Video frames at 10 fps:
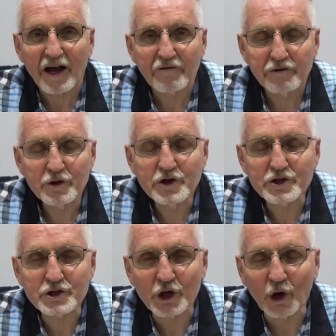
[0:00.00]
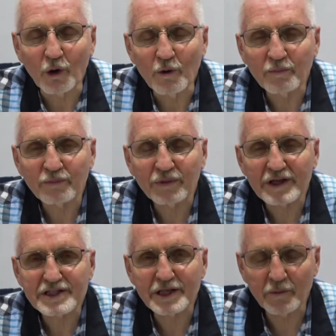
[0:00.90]
A few years ago,
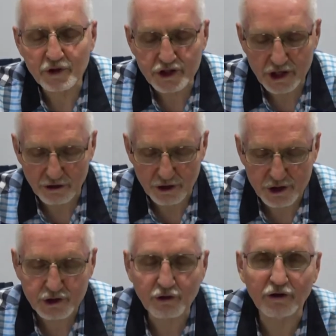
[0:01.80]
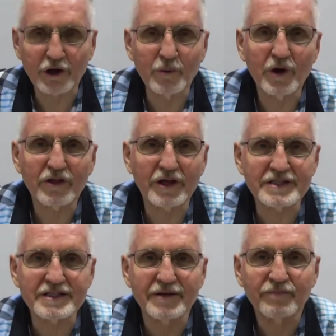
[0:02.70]
someone shared a story with
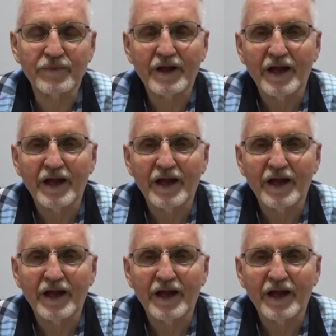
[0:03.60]
us.